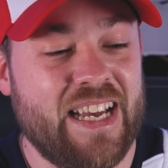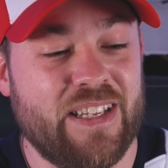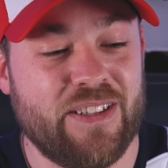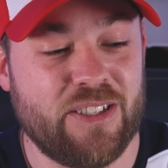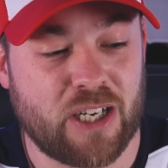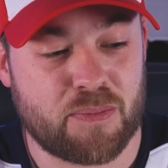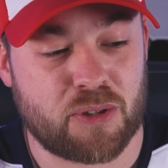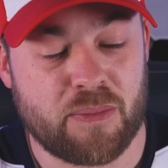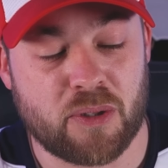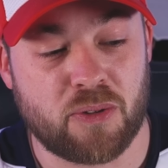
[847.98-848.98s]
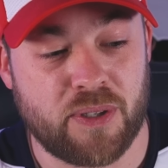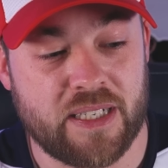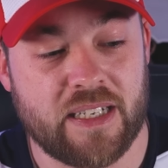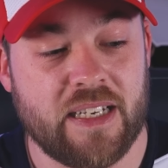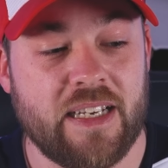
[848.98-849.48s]
and then the top stripe
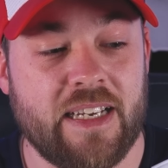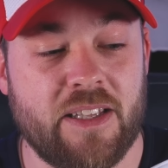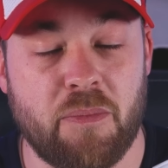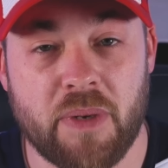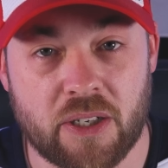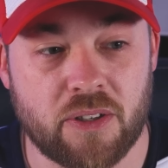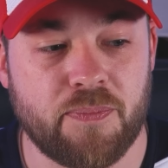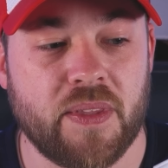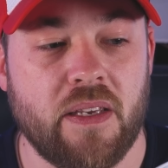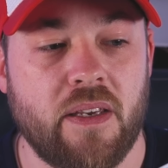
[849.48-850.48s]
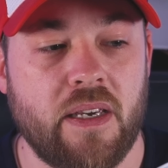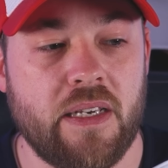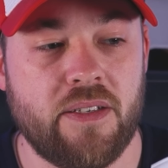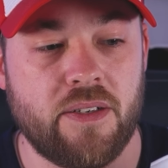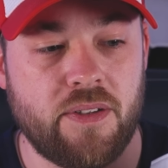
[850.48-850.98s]
green in the middle,
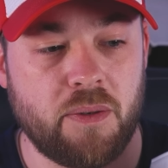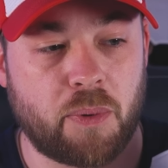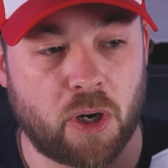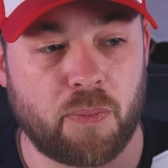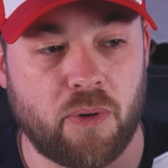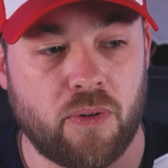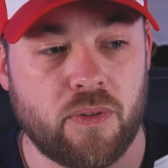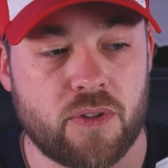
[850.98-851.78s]
he did the purple.